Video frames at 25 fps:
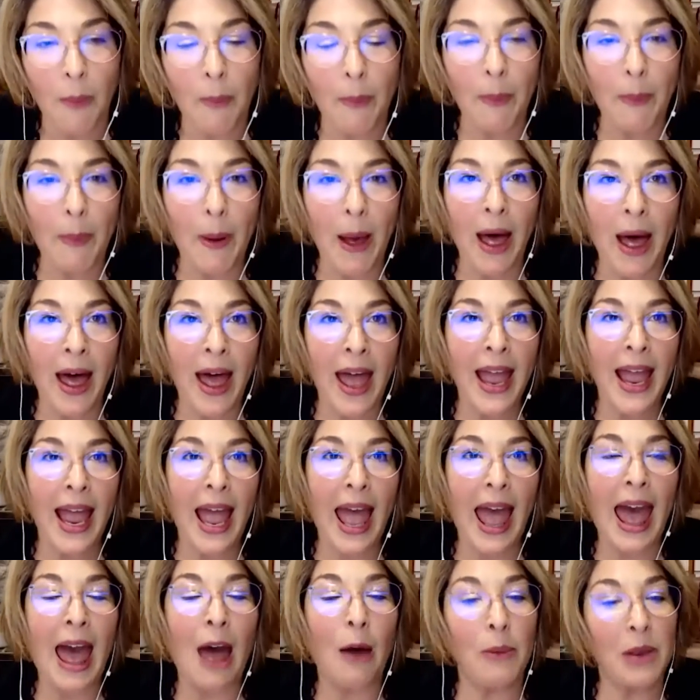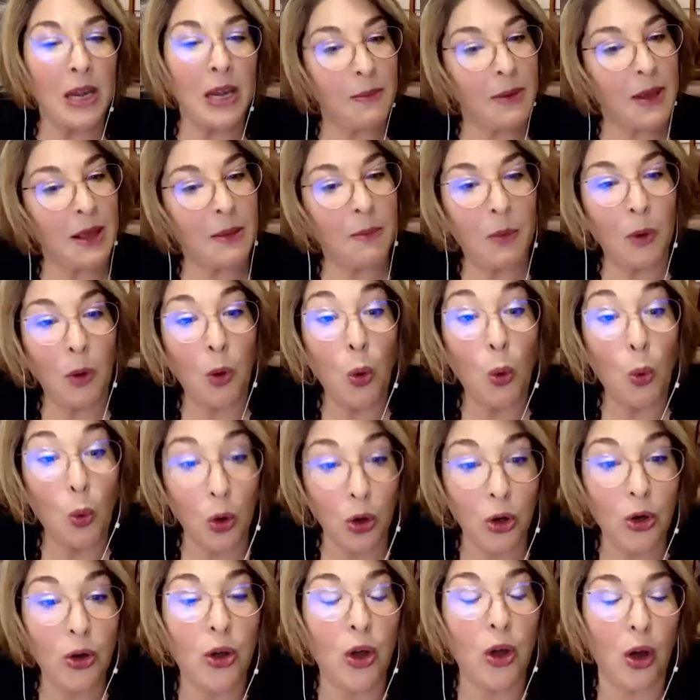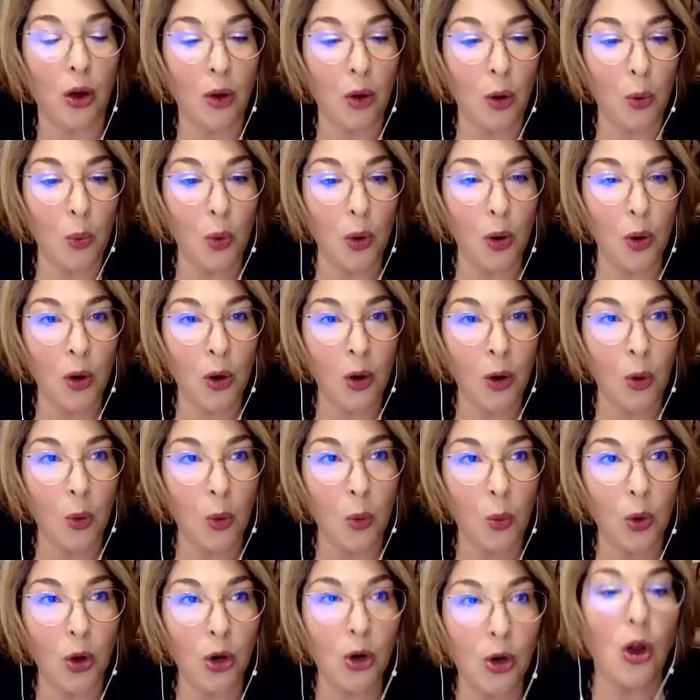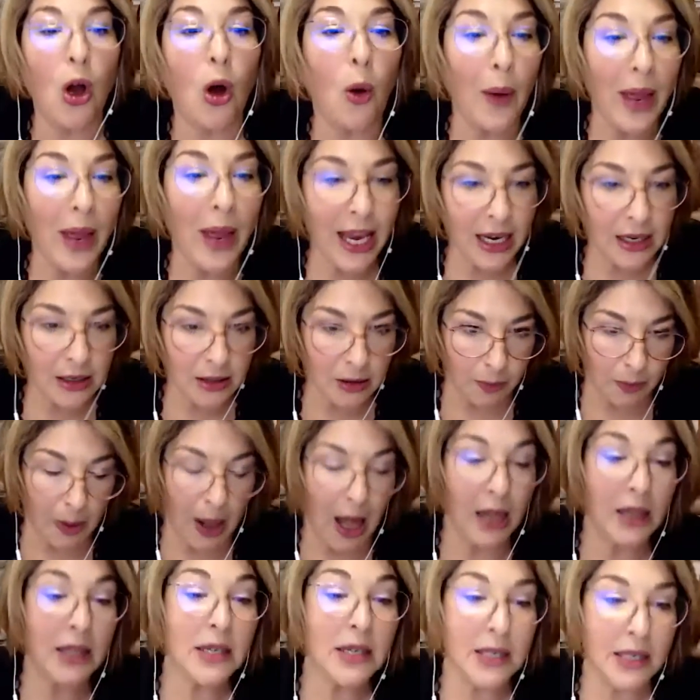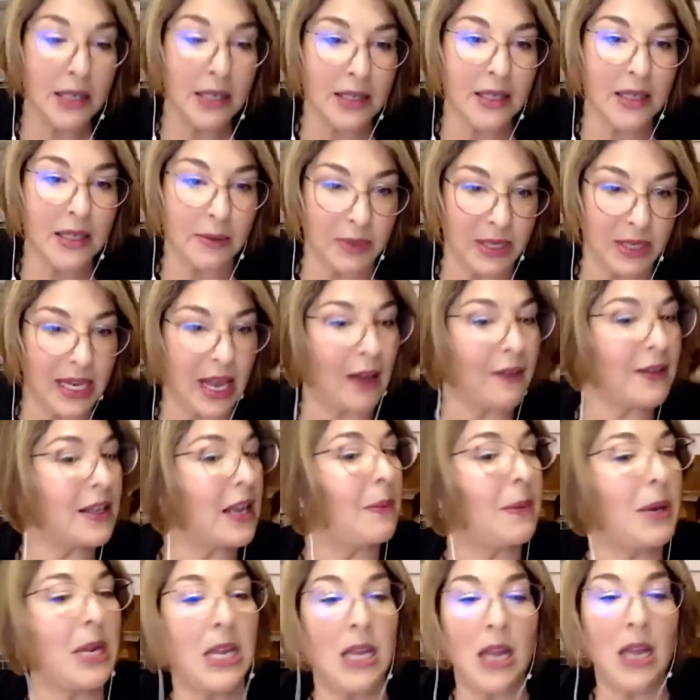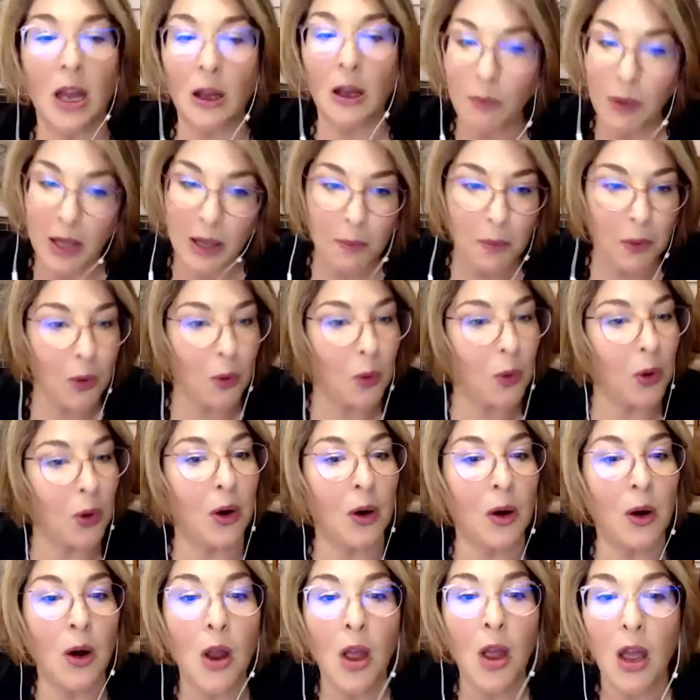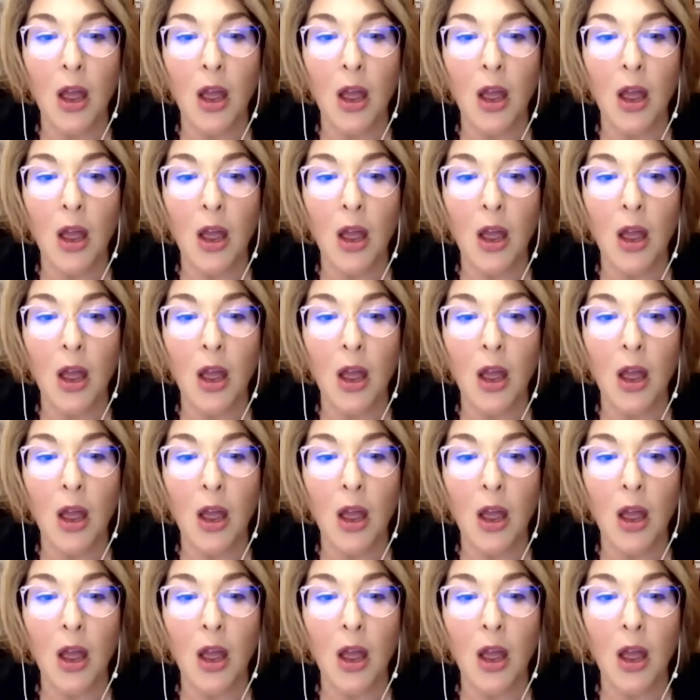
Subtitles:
by how many people were going into politics themselves, how many young people were